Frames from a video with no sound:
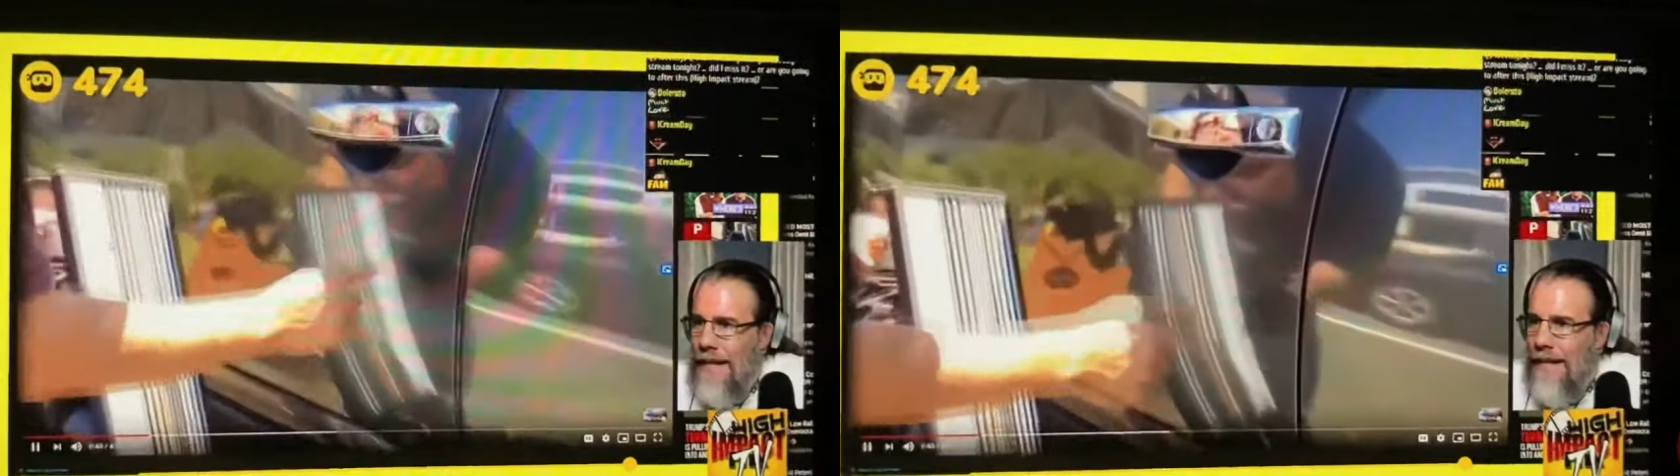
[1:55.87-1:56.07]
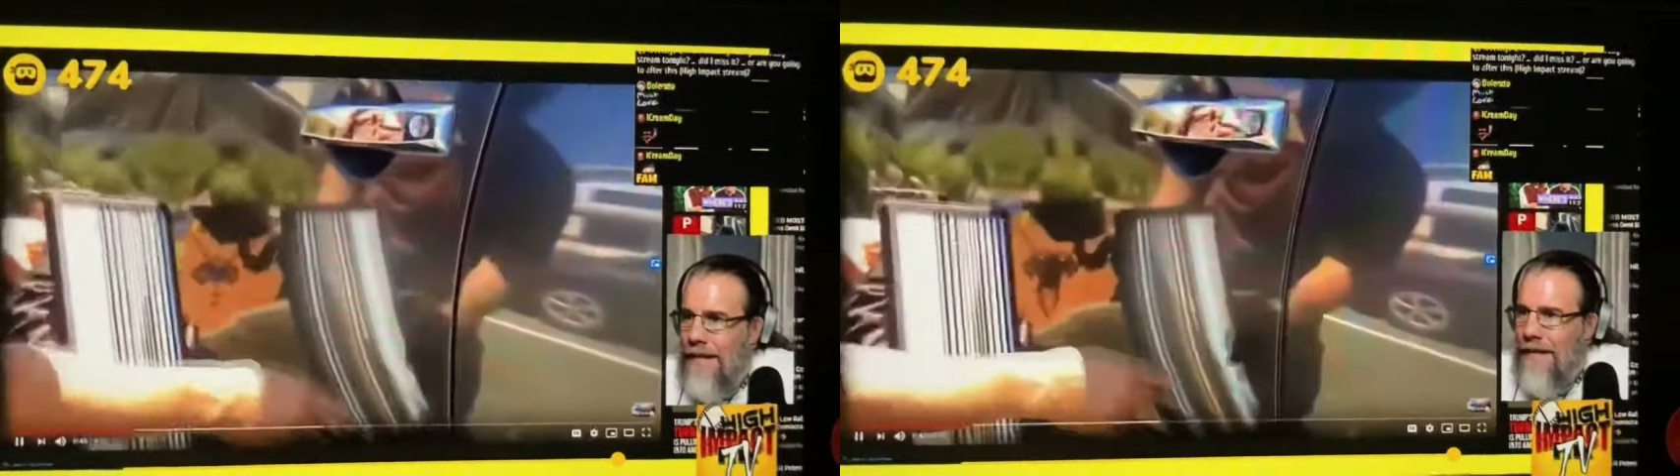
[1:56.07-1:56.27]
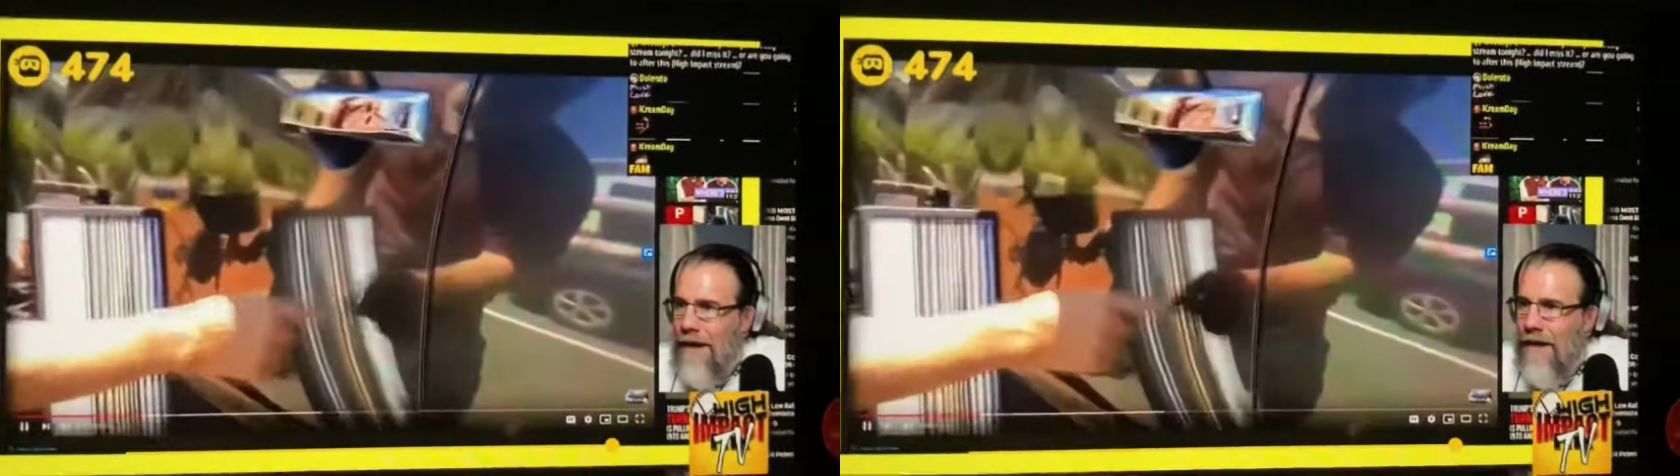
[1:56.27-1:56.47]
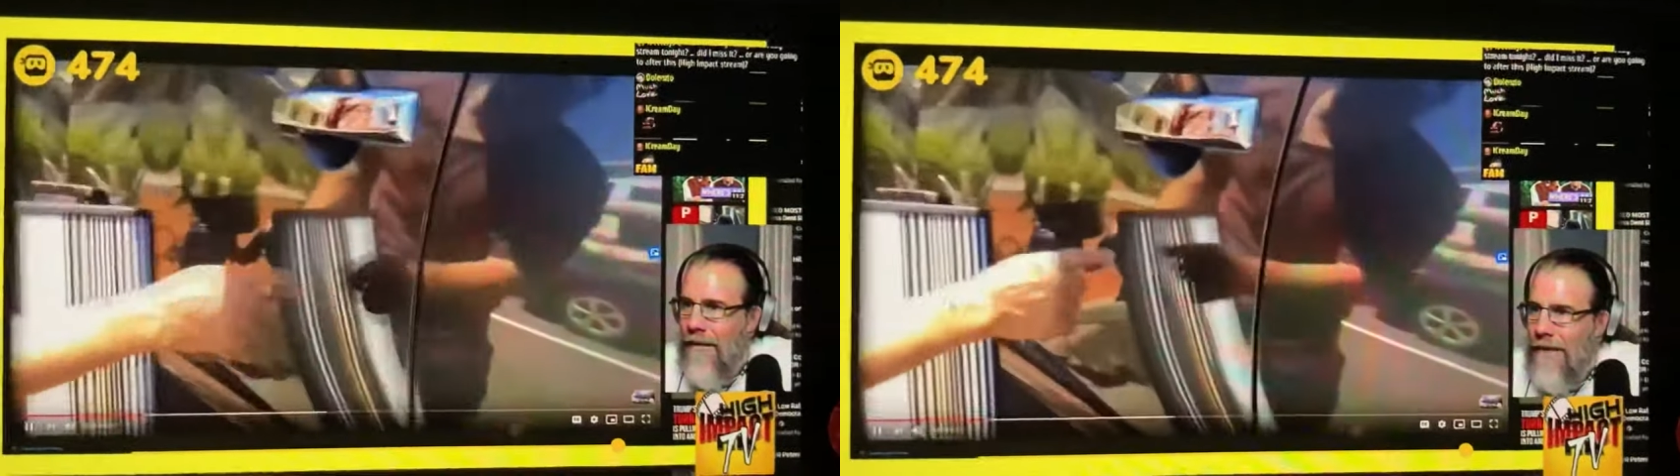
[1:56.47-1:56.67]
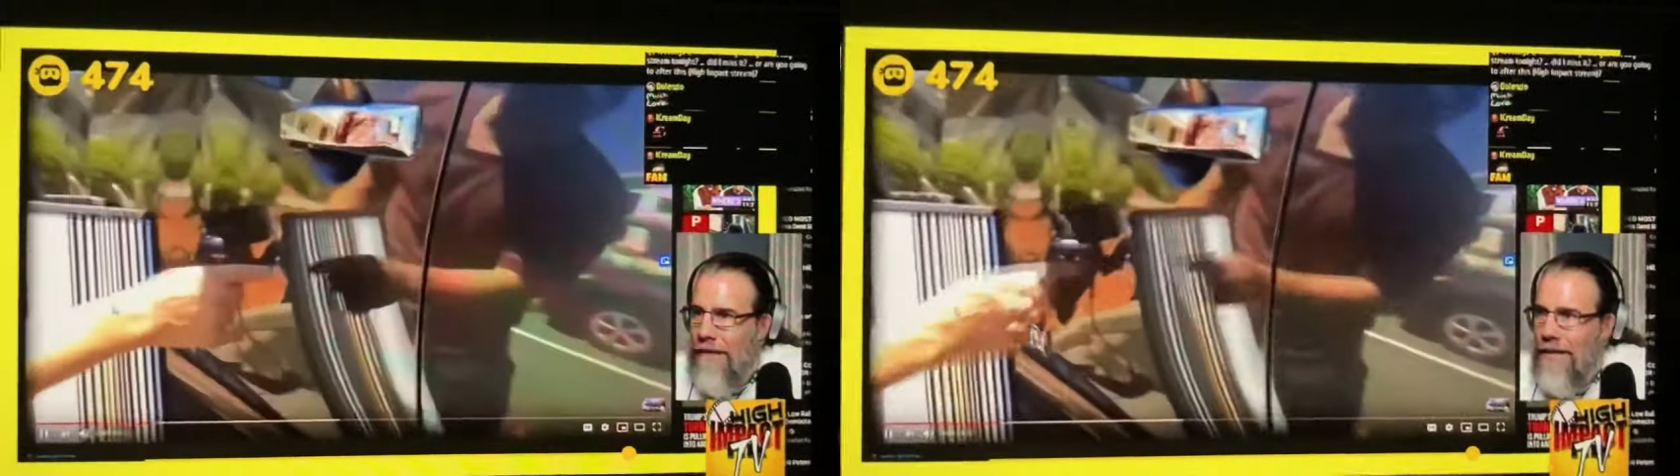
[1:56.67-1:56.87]
this stuff.
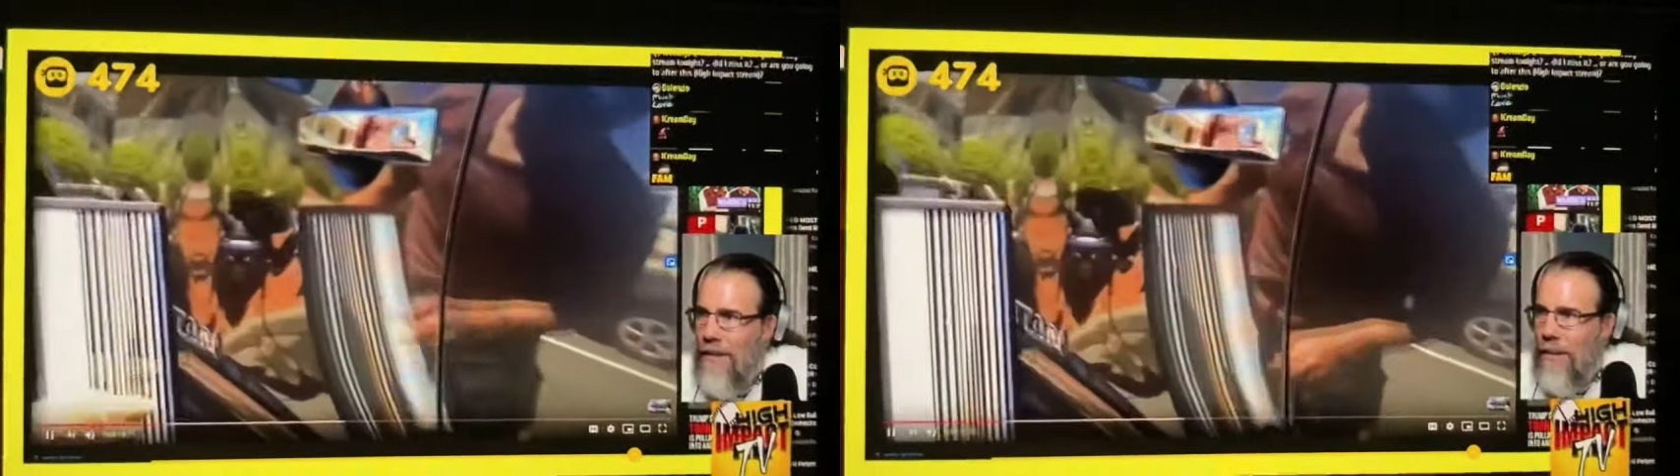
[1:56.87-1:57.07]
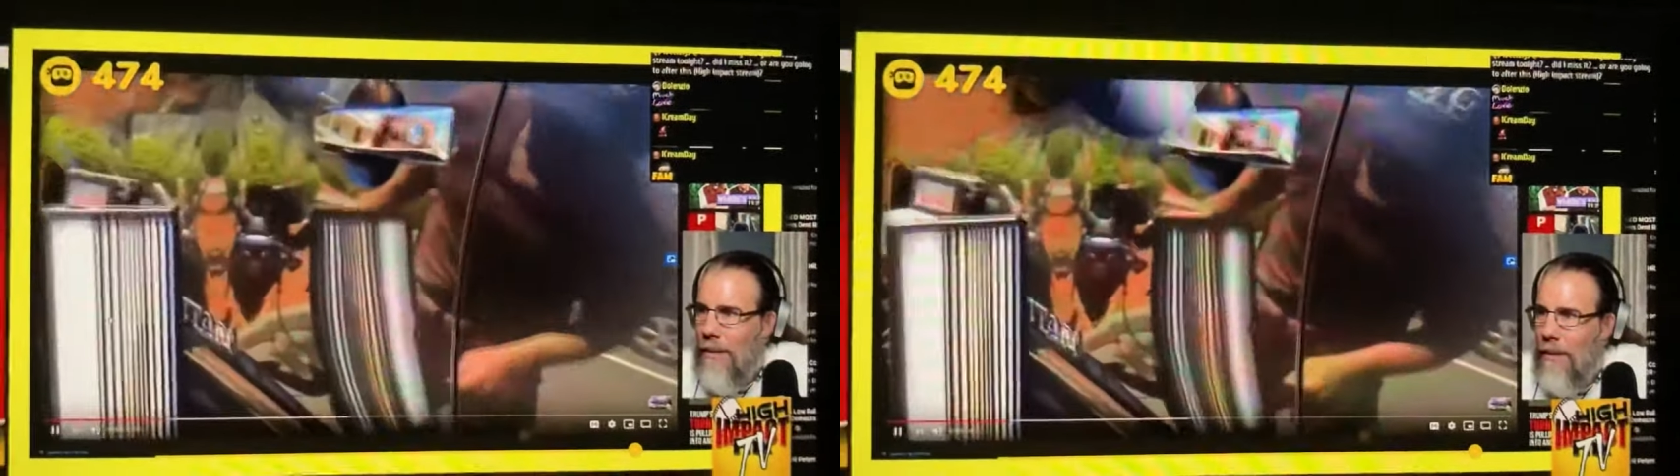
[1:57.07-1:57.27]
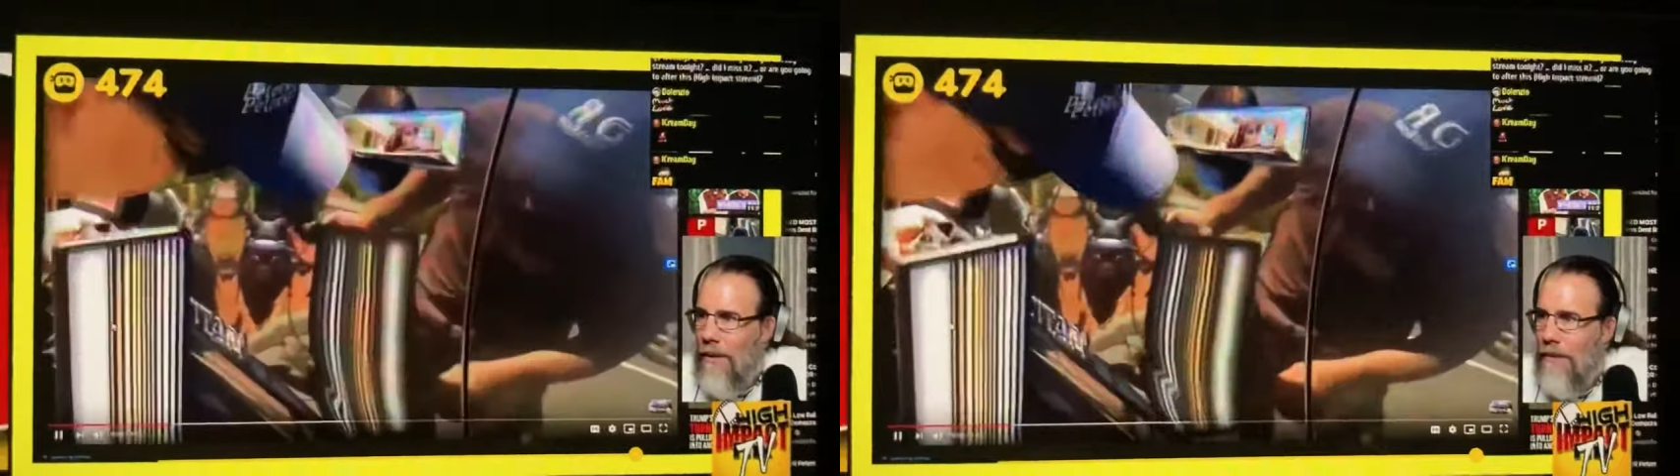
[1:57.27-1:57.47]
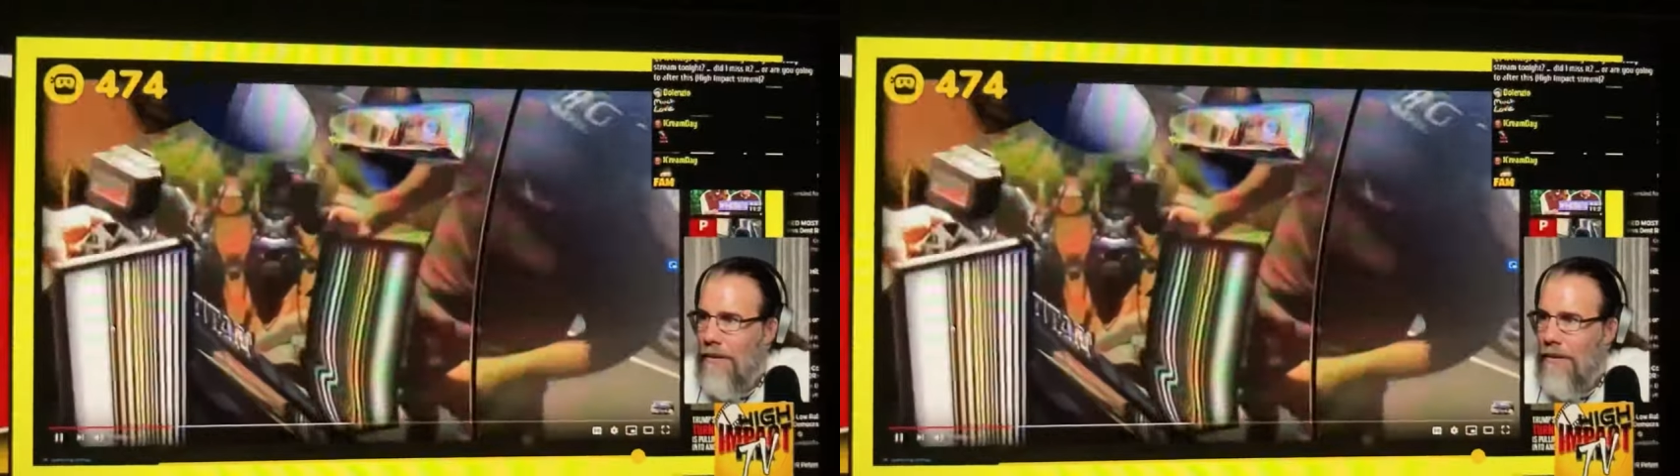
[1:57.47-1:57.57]
This is so cool.